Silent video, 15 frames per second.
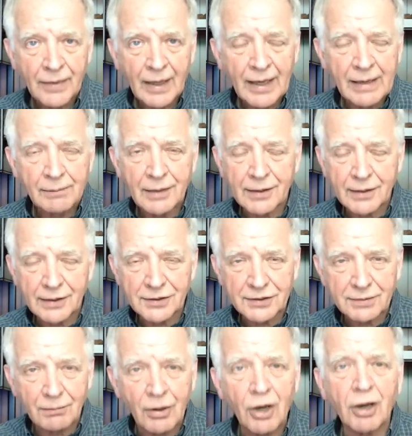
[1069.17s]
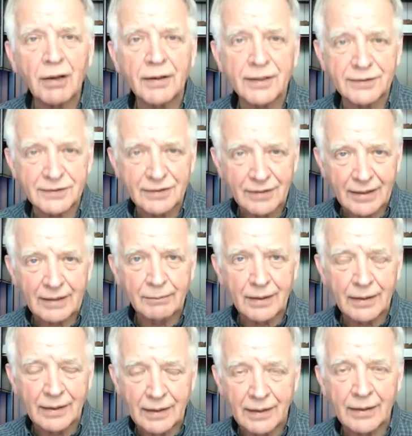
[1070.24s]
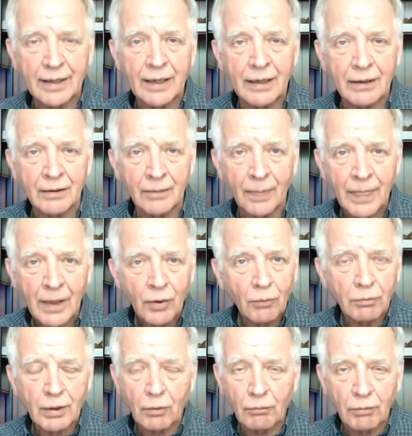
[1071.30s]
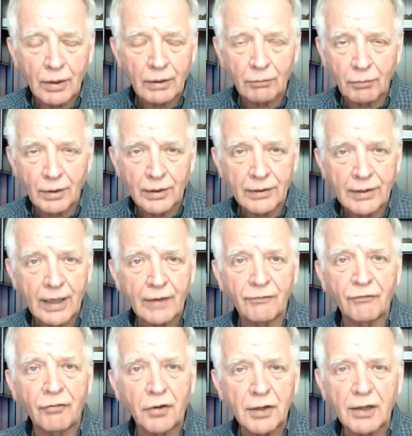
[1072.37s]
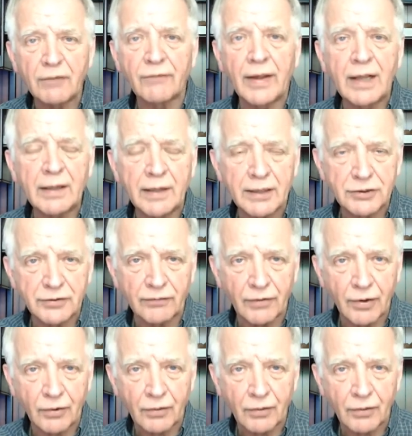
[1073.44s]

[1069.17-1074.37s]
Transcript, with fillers: I mean, the smallest demon in hell will, will, will take full advantage of you.